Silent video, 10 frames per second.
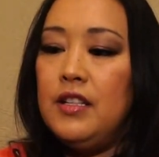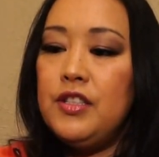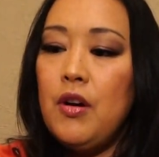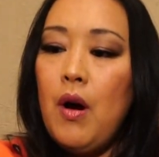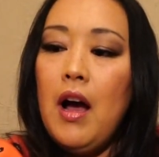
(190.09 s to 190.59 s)

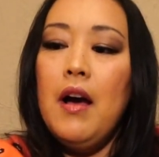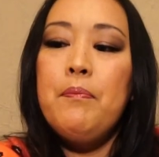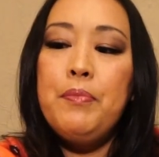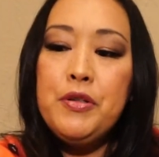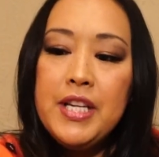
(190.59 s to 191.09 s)
So
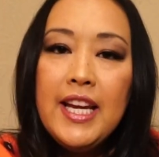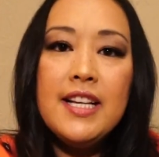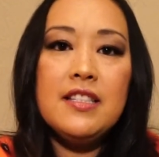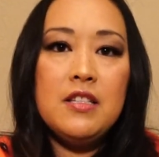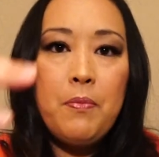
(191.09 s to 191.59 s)

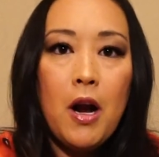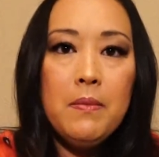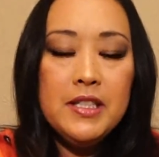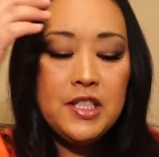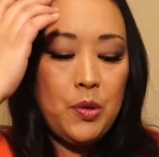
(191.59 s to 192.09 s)
boutiques,
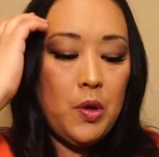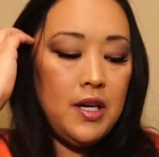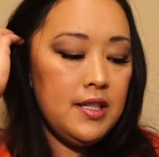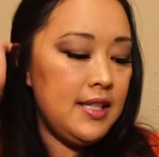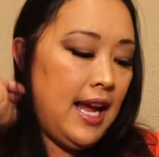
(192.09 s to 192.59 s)
department
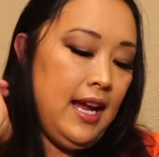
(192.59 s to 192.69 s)
stores,